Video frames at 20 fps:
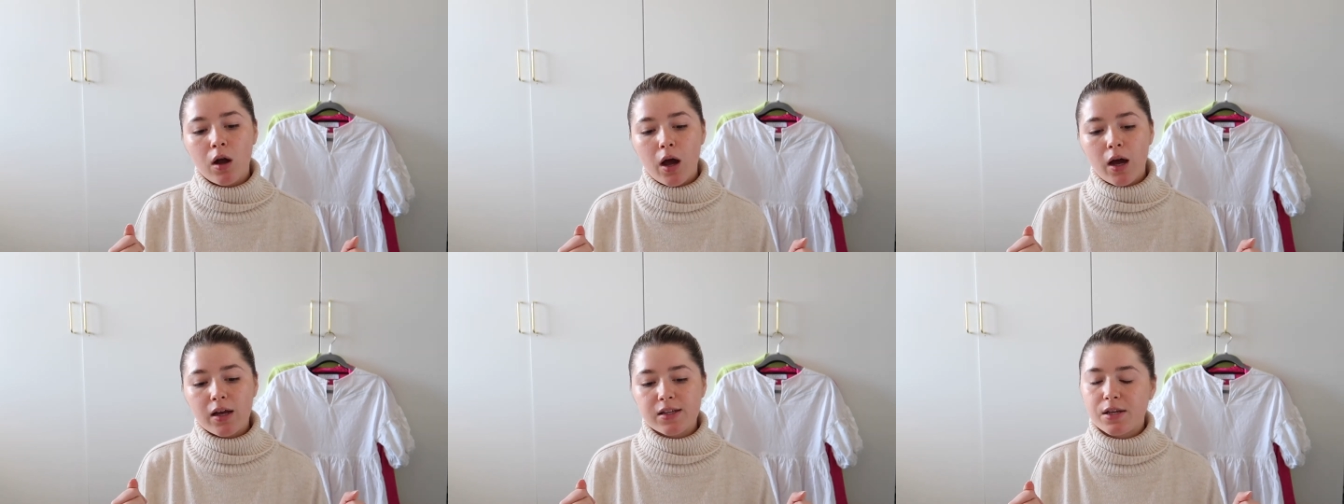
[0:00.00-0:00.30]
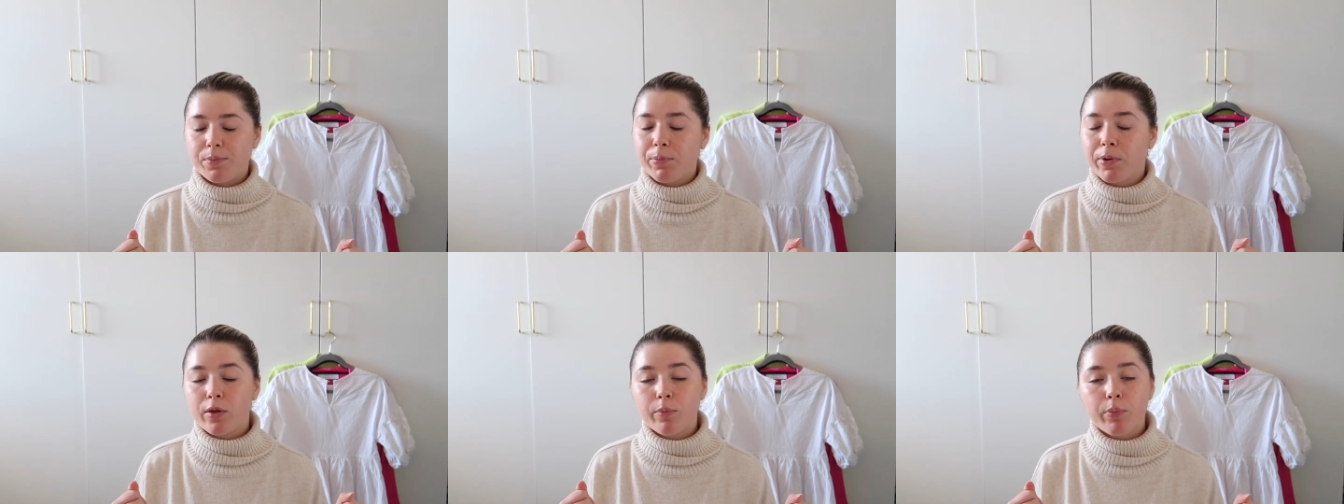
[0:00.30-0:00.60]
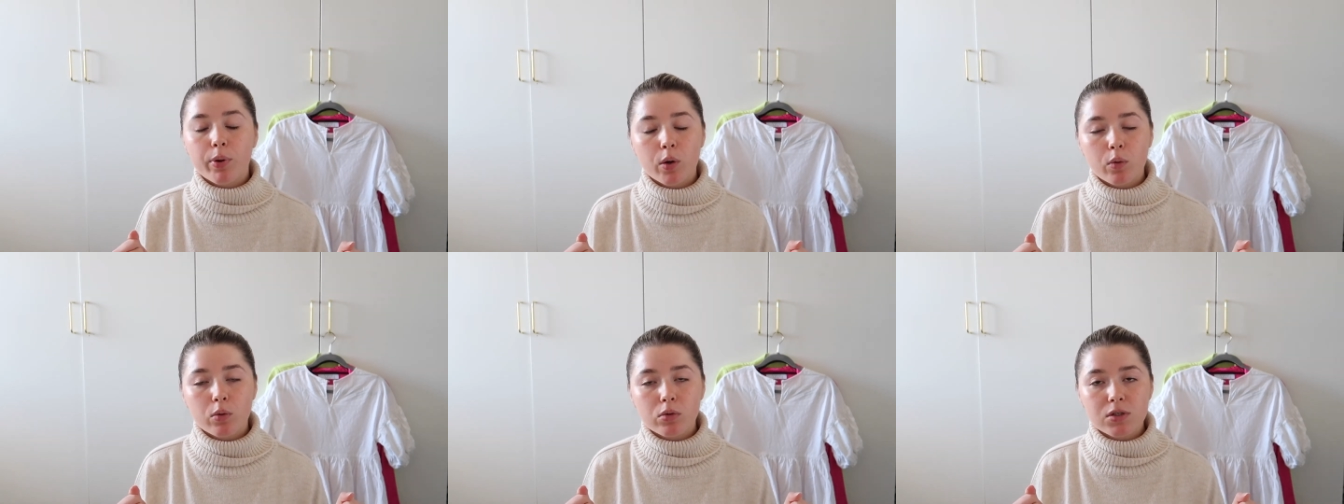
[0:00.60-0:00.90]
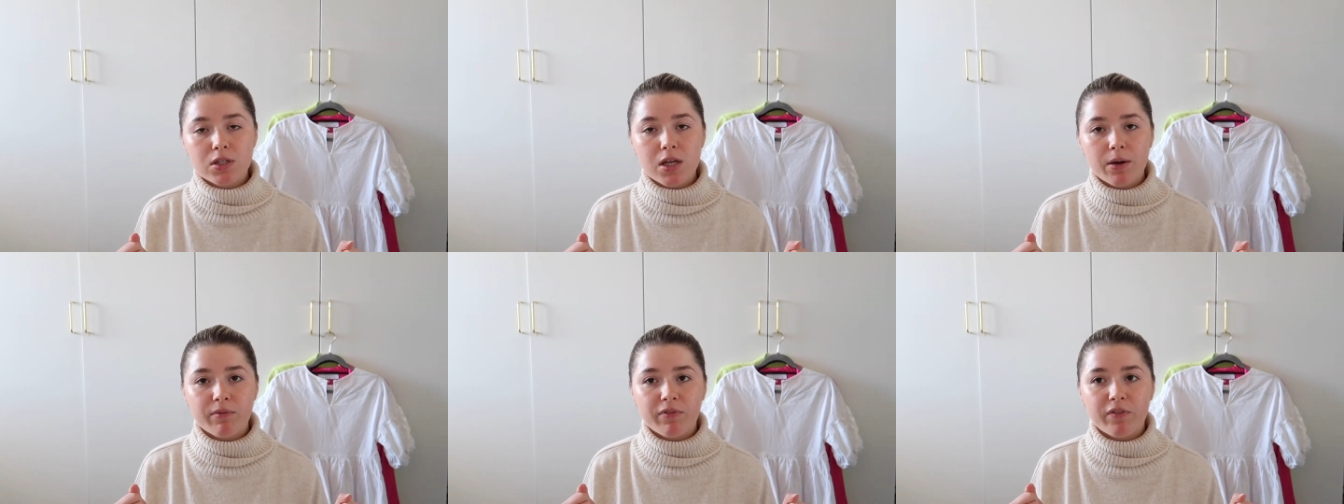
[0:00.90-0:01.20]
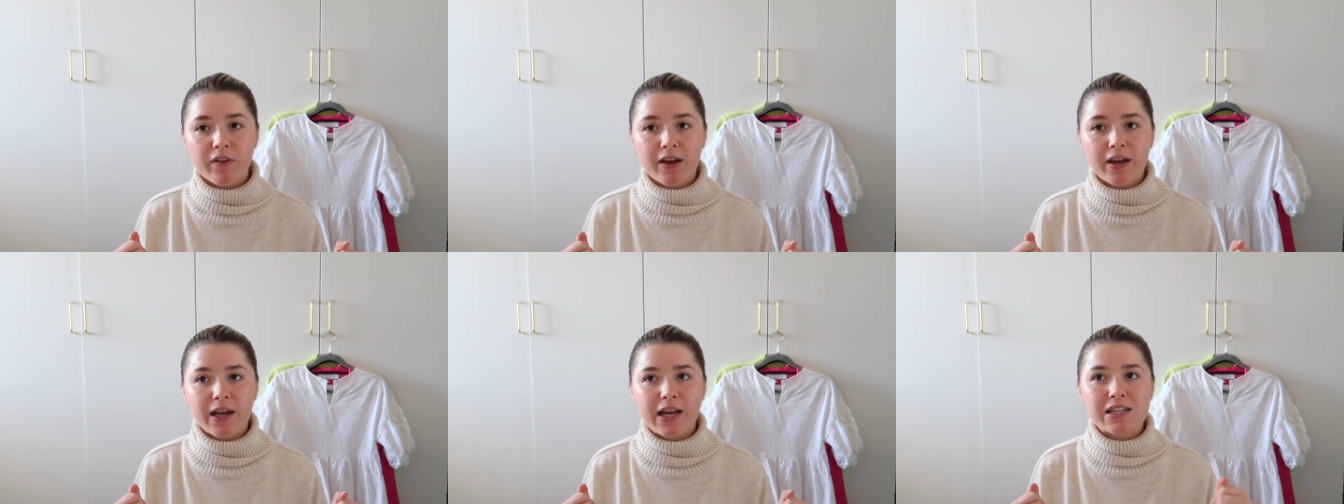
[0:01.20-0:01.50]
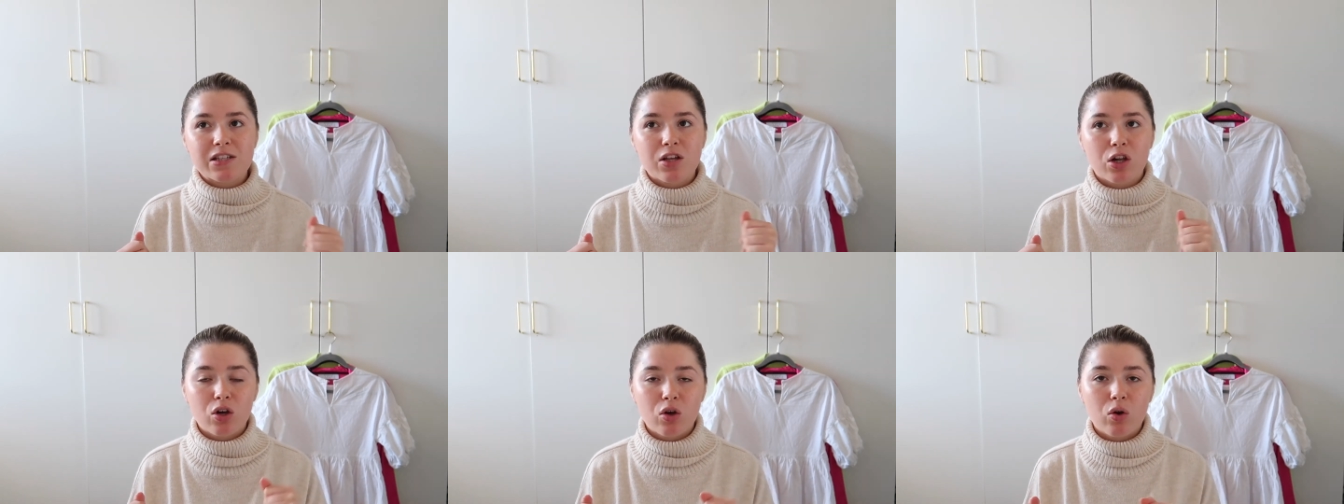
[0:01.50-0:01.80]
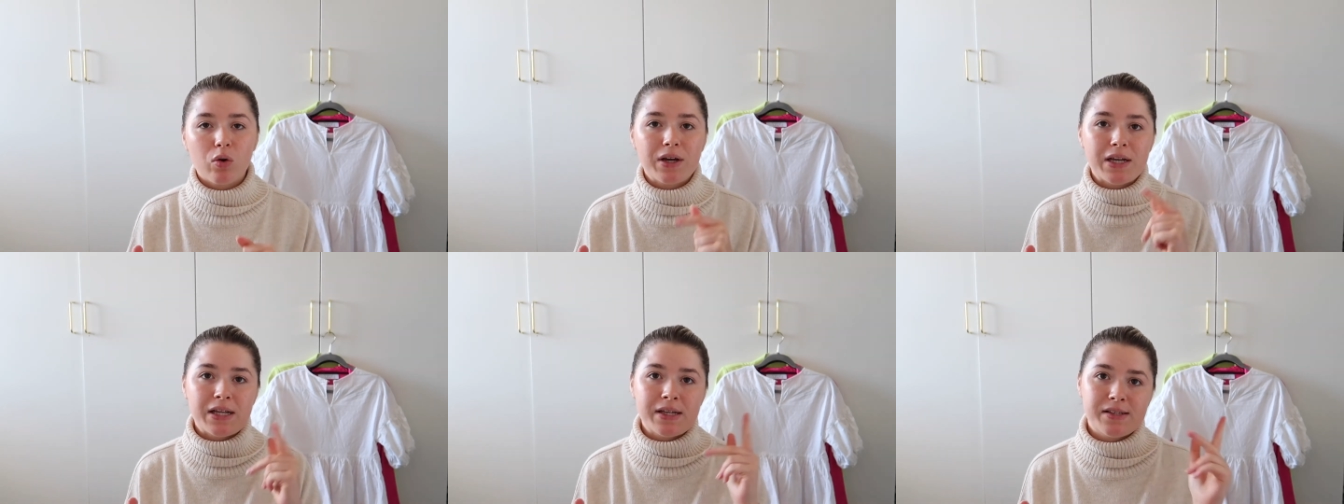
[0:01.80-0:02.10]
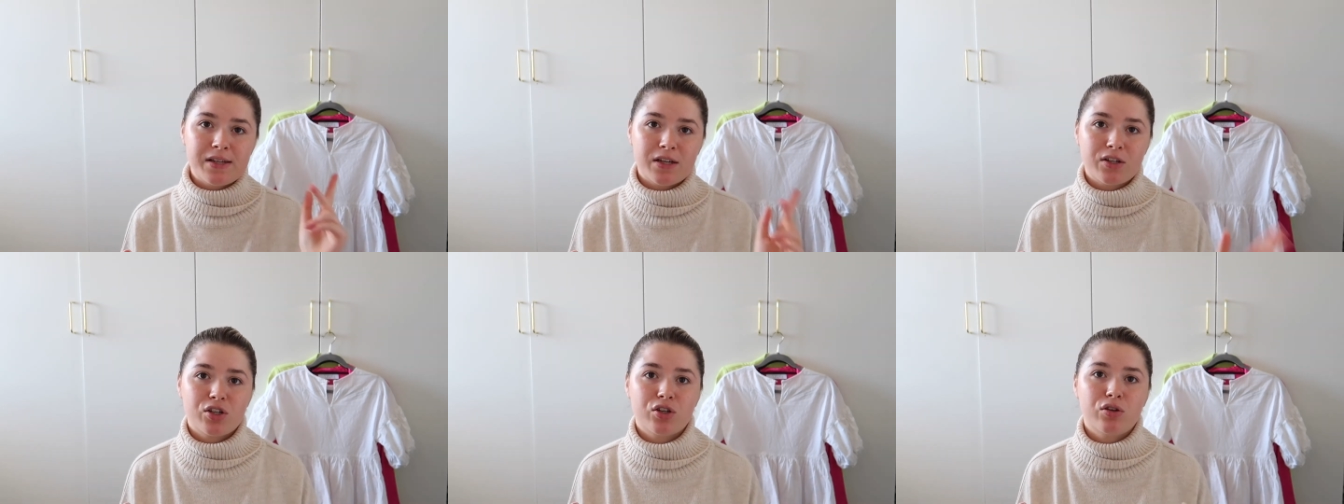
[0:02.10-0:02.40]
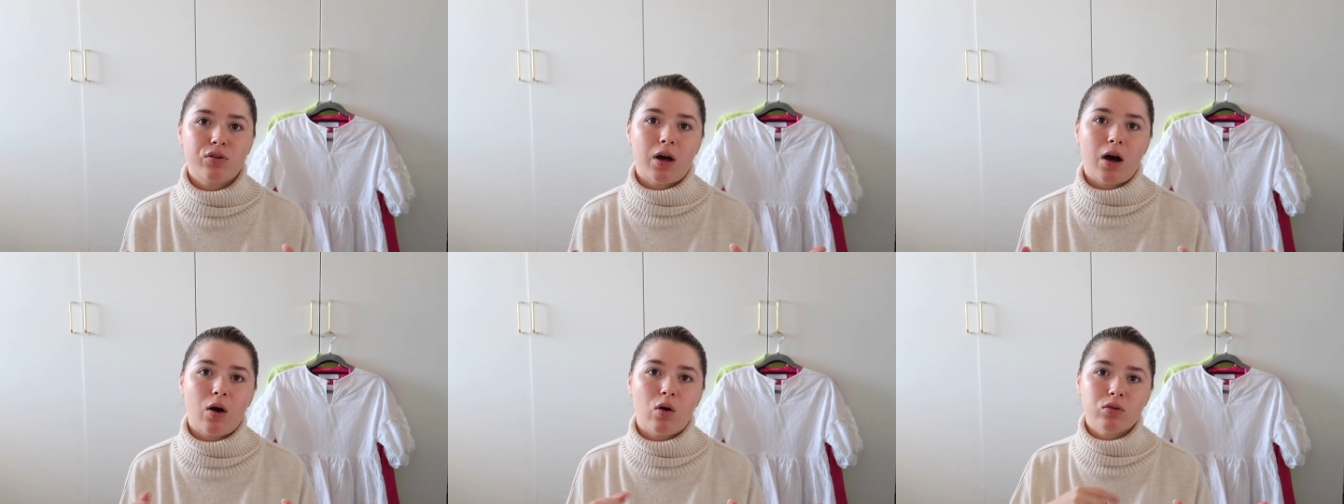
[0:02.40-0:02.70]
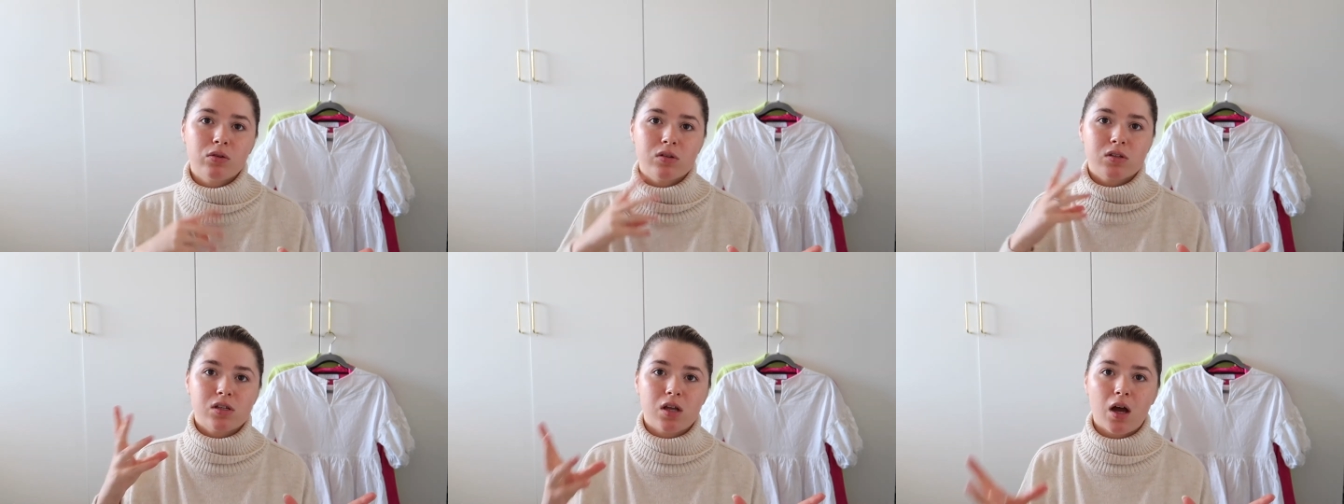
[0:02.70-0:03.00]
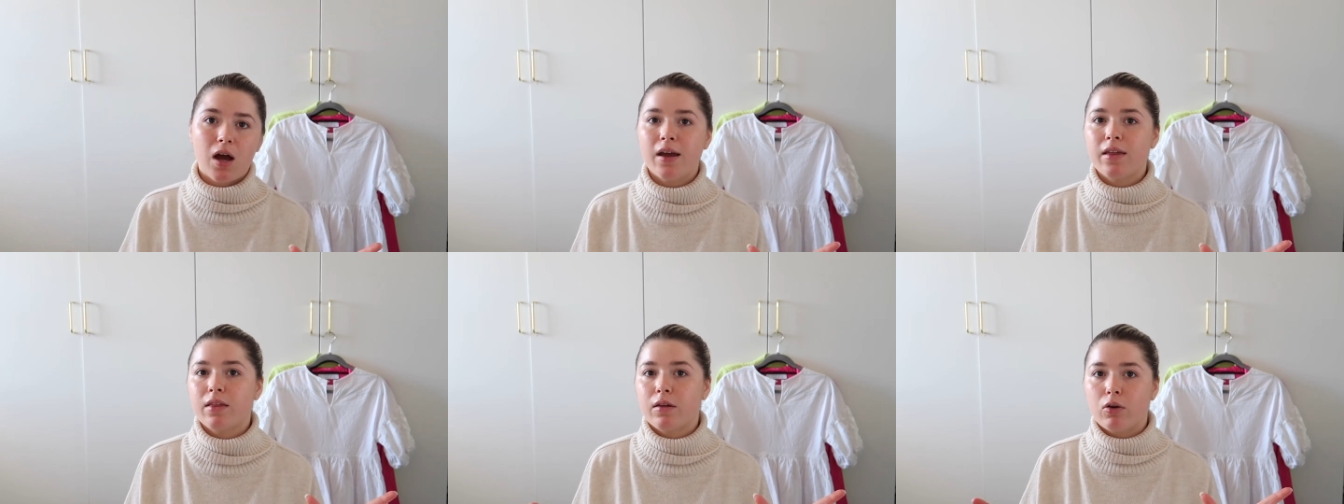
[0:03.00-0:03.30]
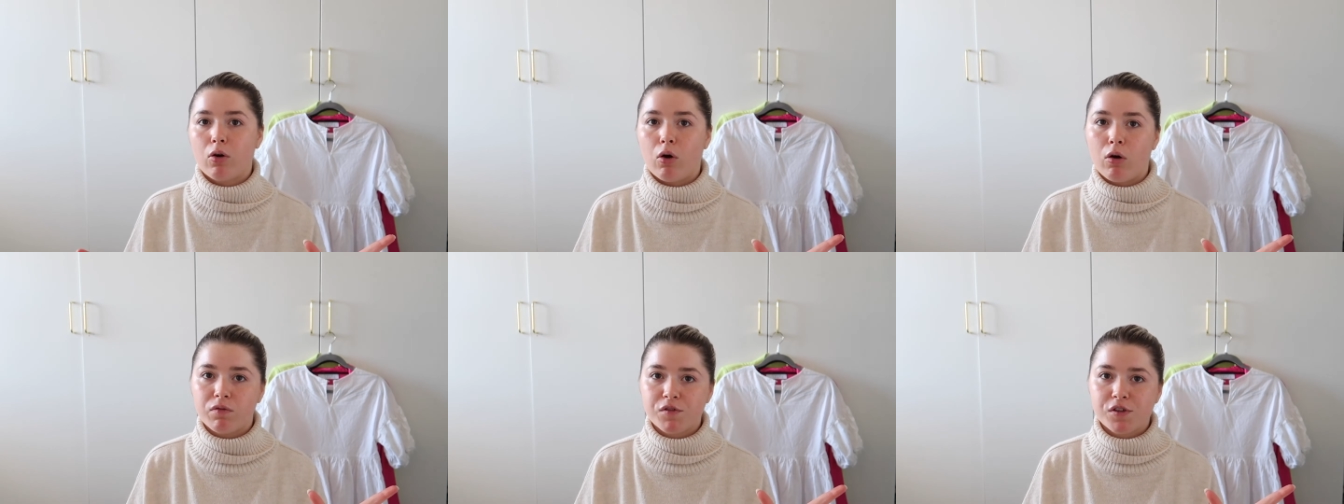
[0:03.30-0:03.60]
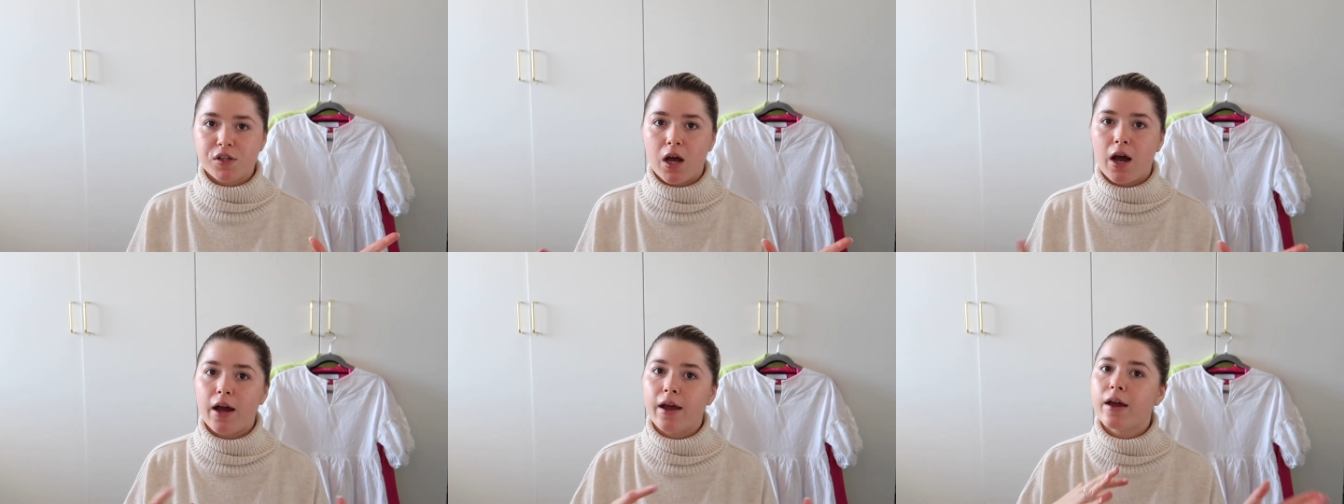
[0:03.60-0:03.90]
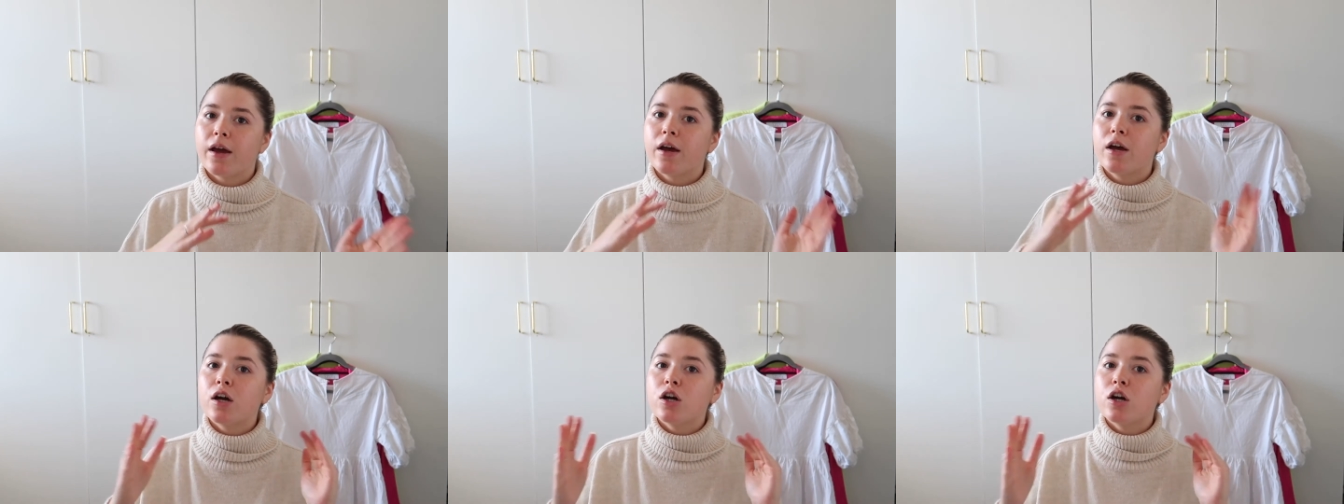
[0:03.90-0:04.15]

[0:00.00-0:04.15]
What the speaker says: a dip in the pool or something, it's a lot easier to do that on site than off site.